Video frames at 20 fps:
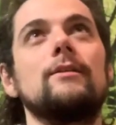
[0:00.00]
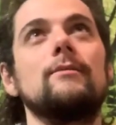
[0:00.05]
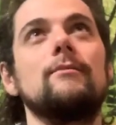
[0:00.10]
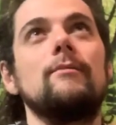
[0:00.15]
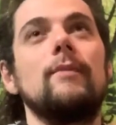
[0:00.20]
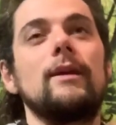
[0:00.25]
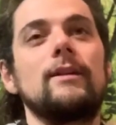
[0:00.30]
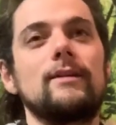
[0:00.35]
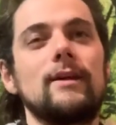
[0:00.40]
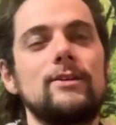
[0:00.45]

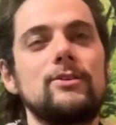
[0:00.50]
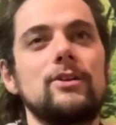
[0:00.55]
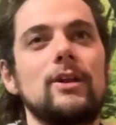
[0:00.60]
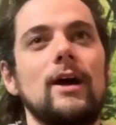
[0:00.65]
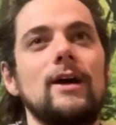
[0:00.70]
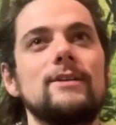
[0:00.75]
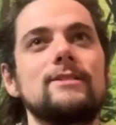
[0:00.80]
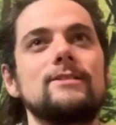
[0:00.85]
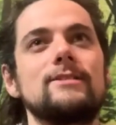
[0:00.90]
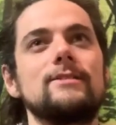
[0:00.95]
meditation
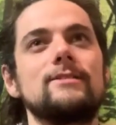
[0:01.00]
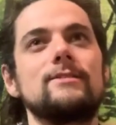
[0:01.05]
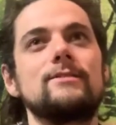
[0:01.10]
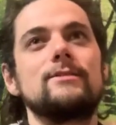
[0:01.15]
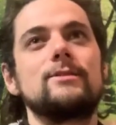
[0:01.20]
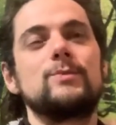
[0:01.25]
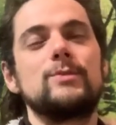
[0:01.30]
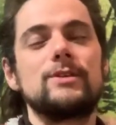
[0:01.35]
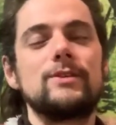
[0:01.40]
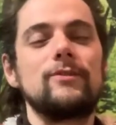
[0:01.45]
asks us,
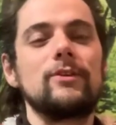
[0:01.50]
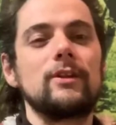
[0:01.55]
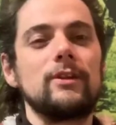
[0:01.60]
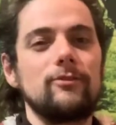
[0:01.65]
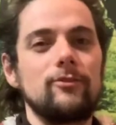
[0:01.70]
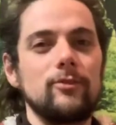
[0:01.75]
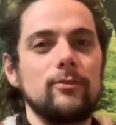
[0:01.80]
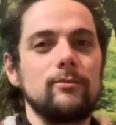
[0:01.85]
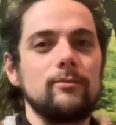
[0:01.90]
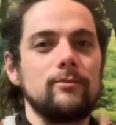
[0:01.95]
specifically
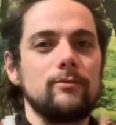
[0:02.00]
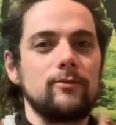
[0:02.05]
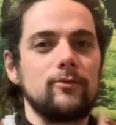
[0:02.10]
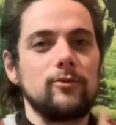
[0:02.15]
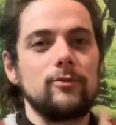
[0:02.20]
from